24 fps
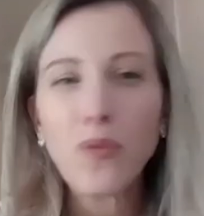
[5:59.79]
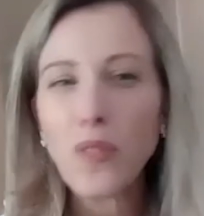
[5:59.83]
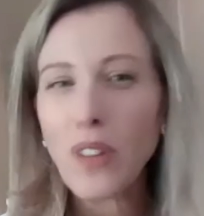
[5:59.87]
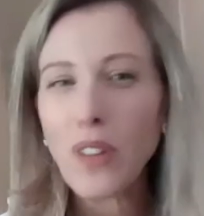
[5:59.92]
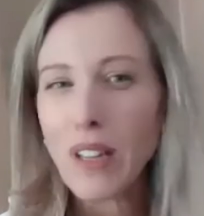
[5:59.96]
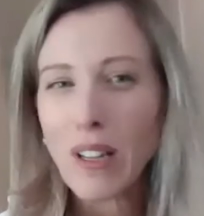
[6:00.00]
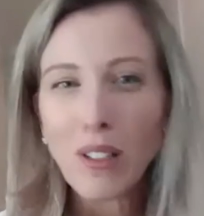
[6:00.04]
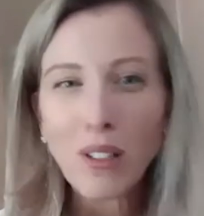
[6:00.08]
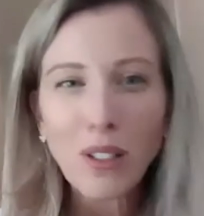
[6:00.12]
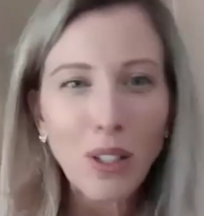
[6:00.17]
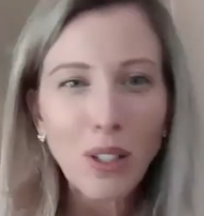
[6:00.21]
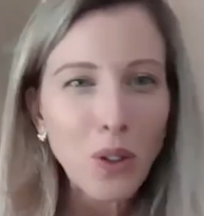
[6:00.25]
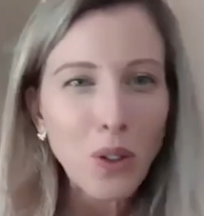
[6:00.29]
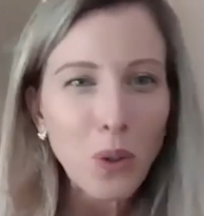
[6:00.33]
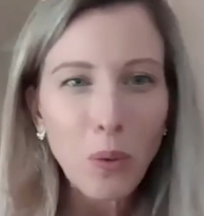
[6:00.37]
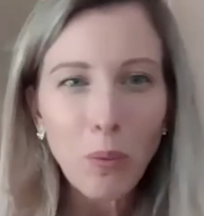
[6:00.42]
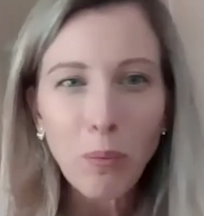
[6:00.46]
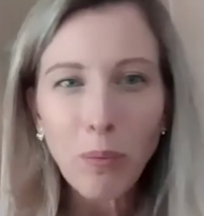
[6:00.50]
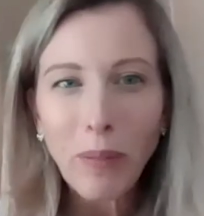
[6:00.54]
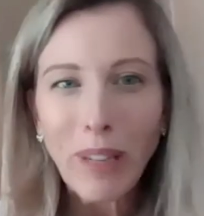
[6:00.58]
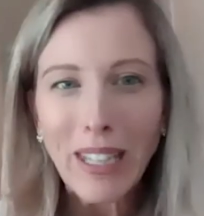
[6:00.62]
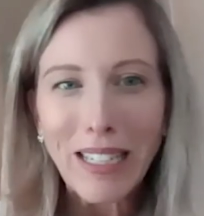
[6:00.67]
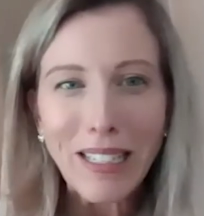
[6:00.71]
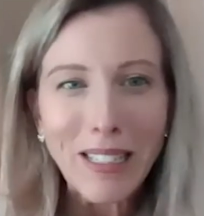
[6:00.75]
you know, social
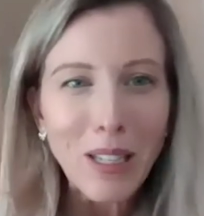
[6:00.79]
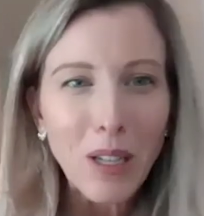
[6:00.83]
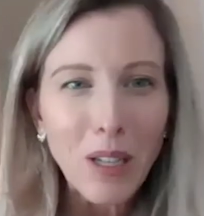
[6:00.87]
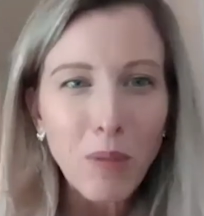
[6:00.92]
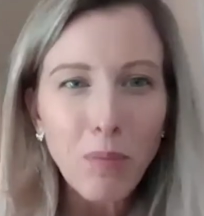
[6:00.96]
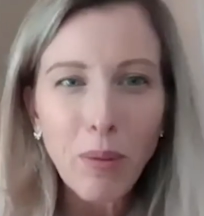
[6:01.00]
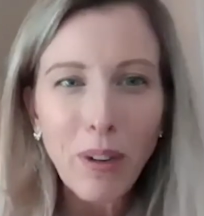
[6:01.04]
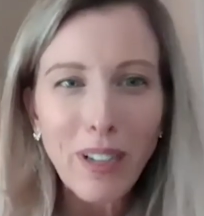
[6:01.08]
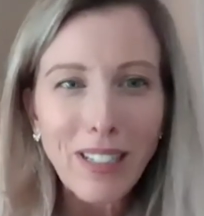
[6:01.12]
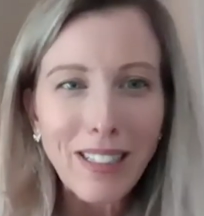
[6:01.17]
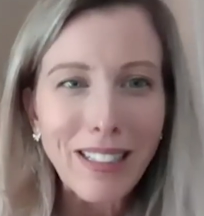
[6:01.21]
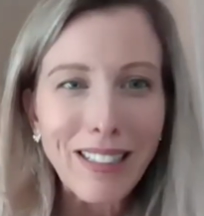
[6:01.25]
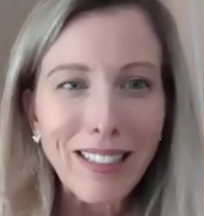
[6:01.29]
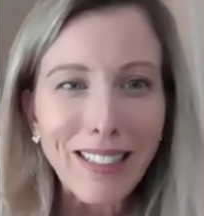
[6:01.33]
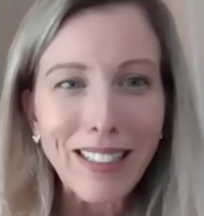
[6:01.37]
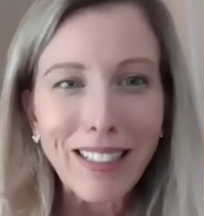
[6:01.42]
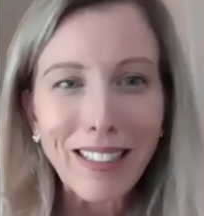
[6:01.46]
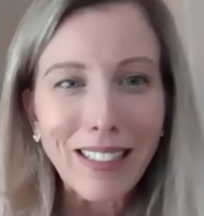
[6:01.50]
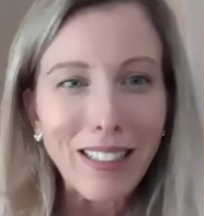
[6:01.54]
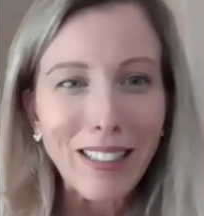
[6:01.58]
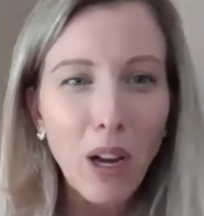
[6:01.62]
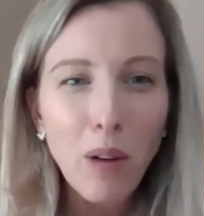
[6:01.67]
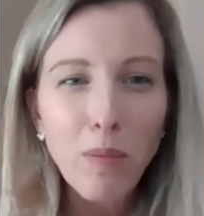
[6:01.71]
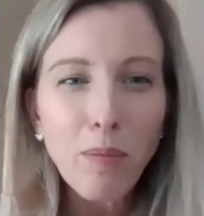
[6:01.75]
media
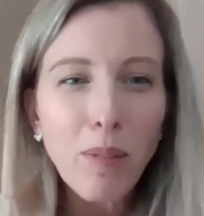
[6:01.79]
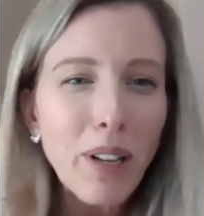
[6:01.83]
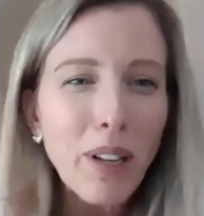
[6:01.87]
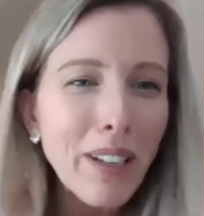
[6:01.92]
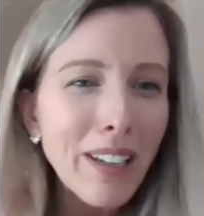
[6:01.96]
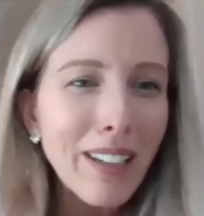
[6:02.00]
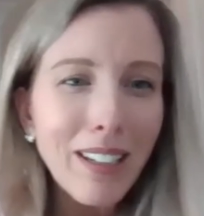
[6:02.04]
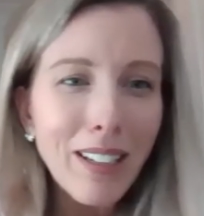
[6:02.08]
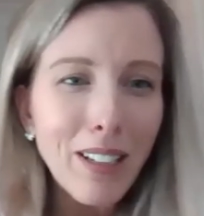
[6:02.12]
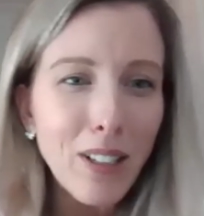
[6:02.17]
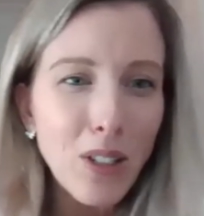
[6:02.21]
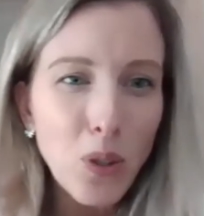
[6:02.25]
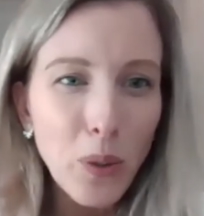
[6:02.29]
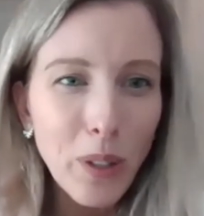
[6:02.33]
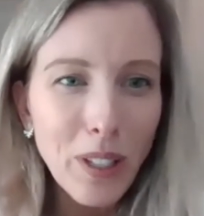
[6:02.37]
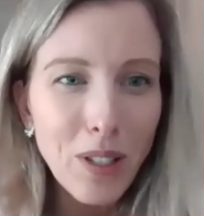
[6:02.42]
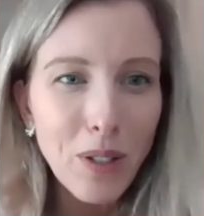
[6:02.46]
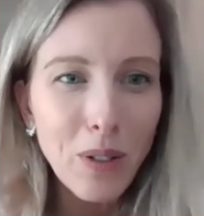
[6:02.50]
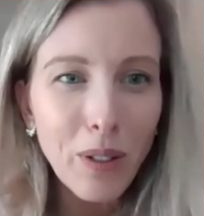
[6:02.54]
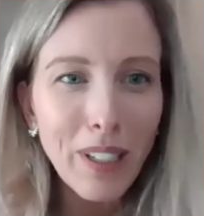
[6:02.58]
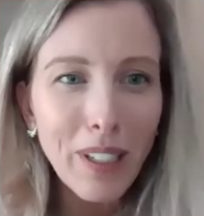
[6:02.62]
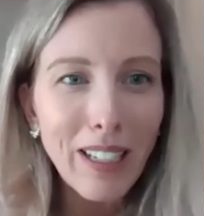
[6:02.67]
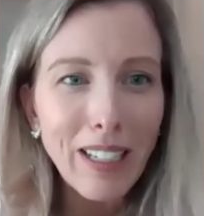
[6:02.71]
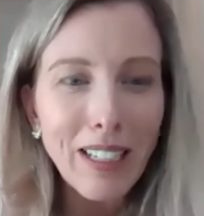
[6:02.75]
presences, and I'm looking at
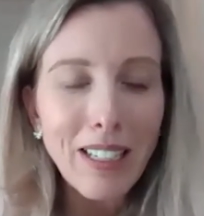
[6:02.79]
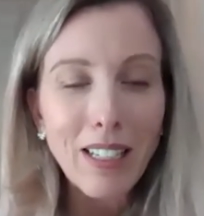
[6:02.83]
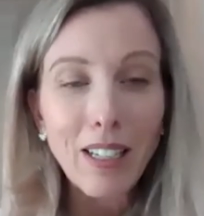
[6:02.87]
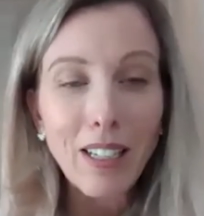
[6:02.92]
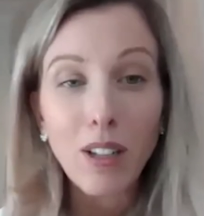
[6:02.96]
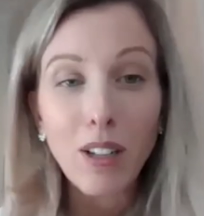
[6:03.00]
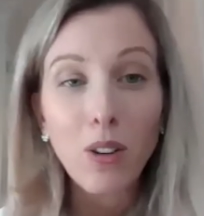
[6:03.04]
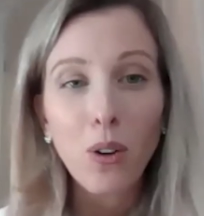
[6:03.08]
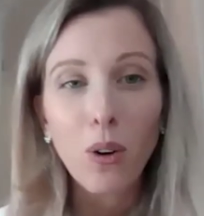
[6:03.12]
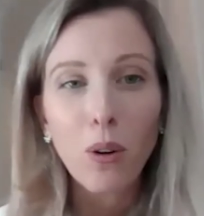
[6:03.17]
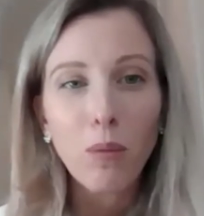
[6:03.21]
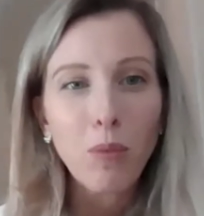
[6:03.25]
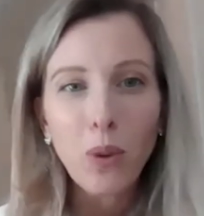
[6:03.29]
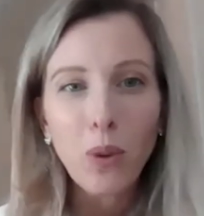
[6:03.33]
Twitter and LinkedIn a lot